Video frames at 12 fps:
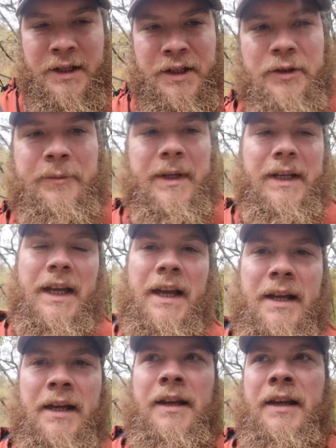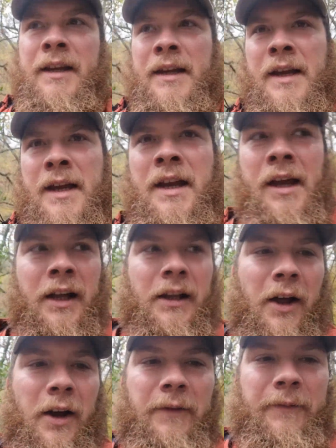Should be a
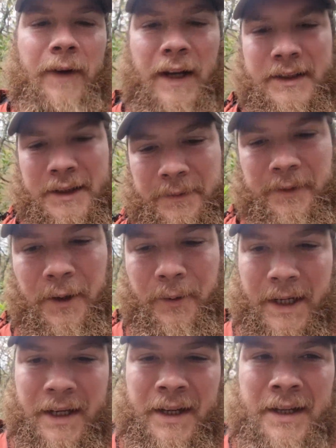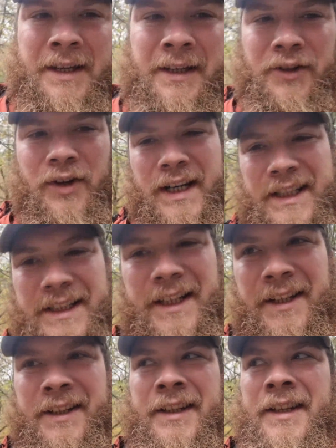lot faster flowing and
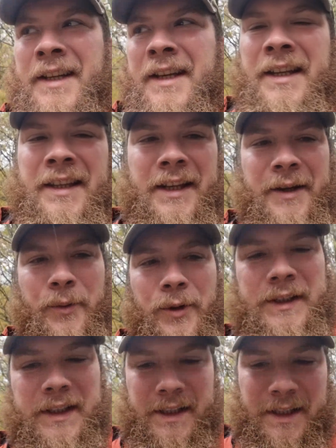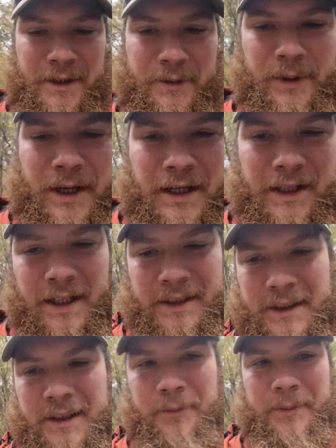crazier than it was when I
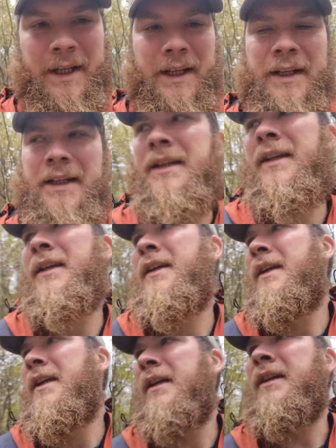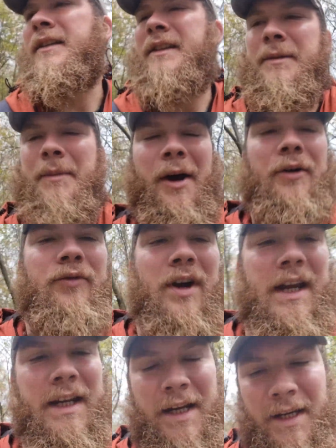last come here. It's the amount of
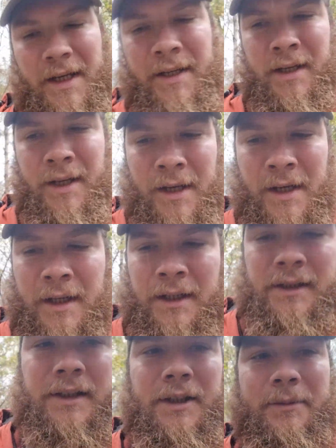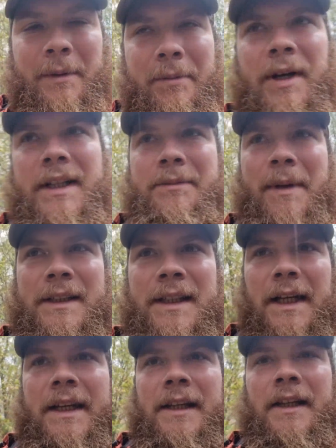rain, so it should be pretty
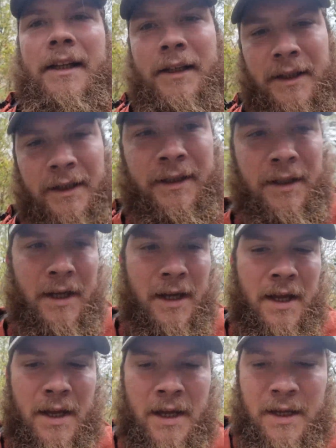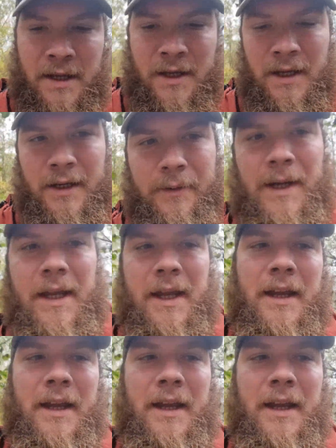spectacular. Anyway.